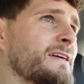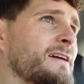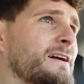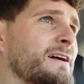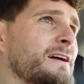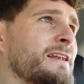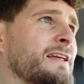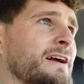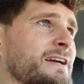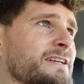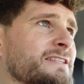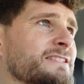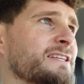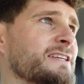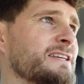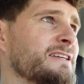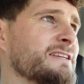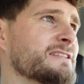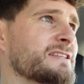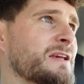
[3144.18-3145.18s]
And like, I
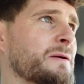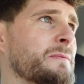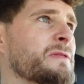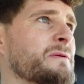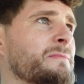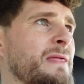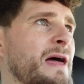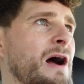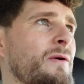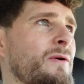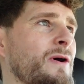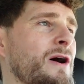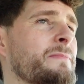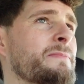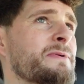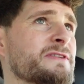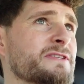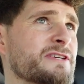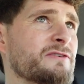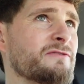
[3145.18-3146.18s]
see some of them now. Up
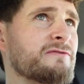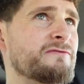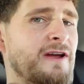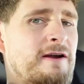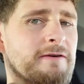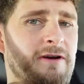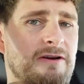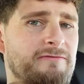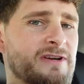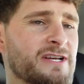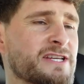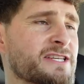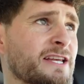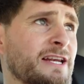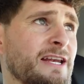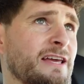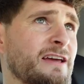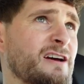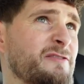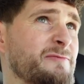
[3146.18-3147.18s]
until very
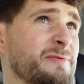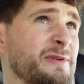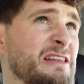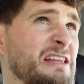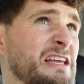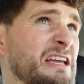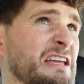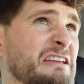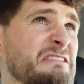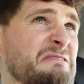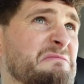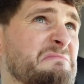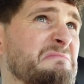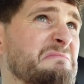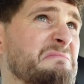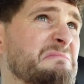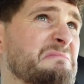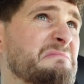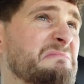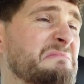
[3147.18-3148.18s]
recently, I've been like,
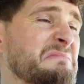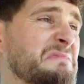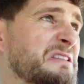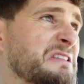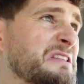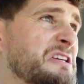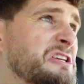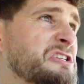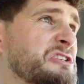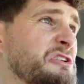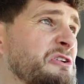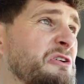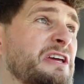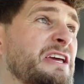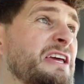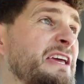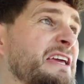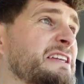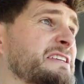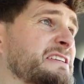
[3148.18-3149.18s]
these look
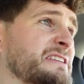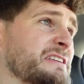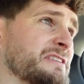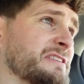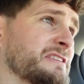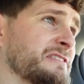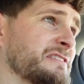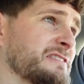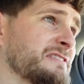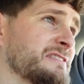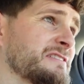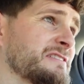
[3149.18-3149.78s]
hideous.